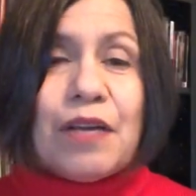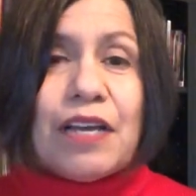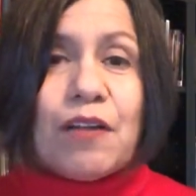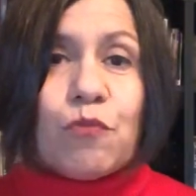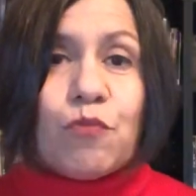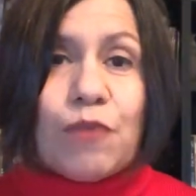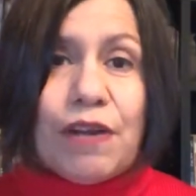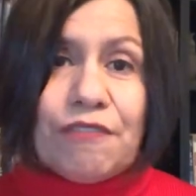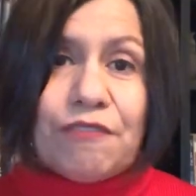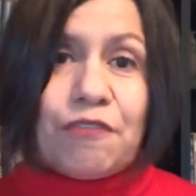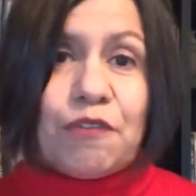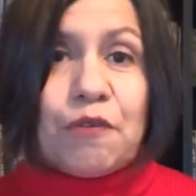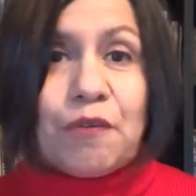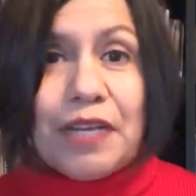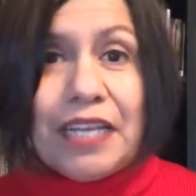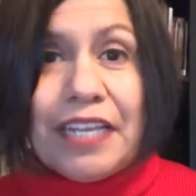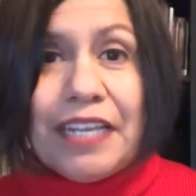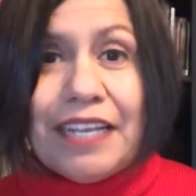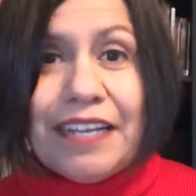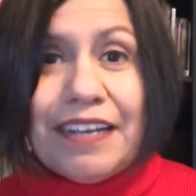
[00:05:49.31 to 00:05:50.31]

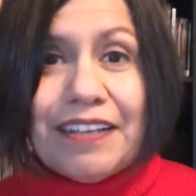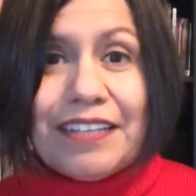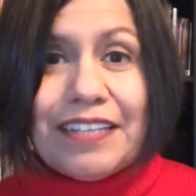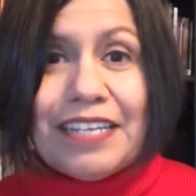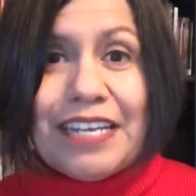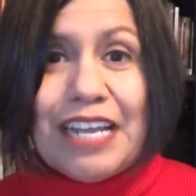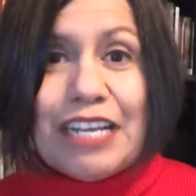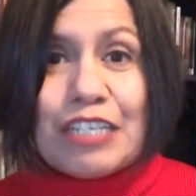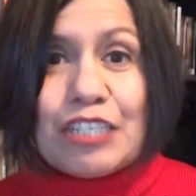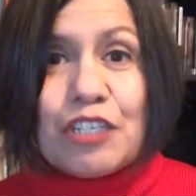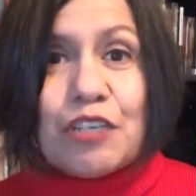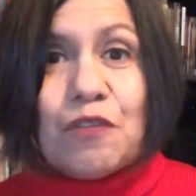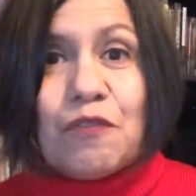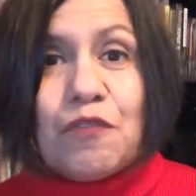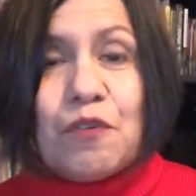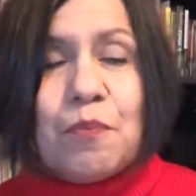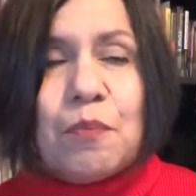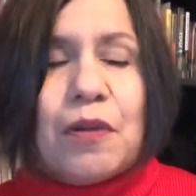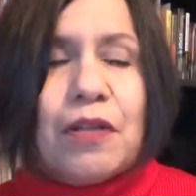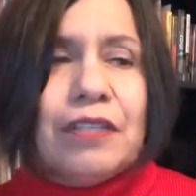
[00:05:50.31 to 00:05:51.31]
referee on the National
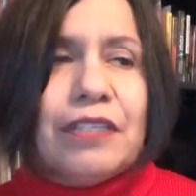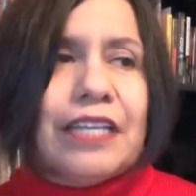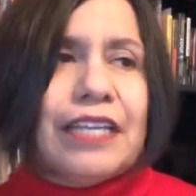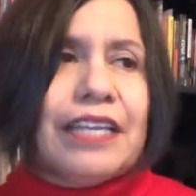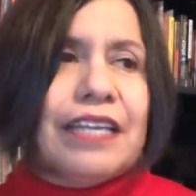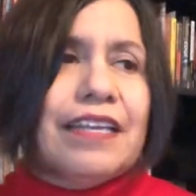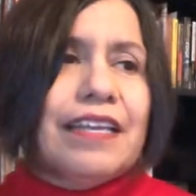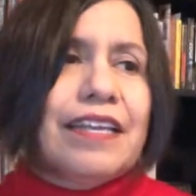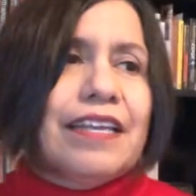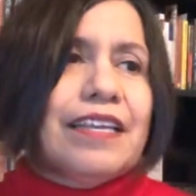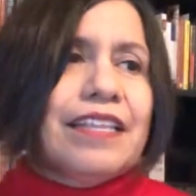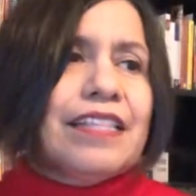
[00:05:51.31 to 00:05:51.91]
Football League.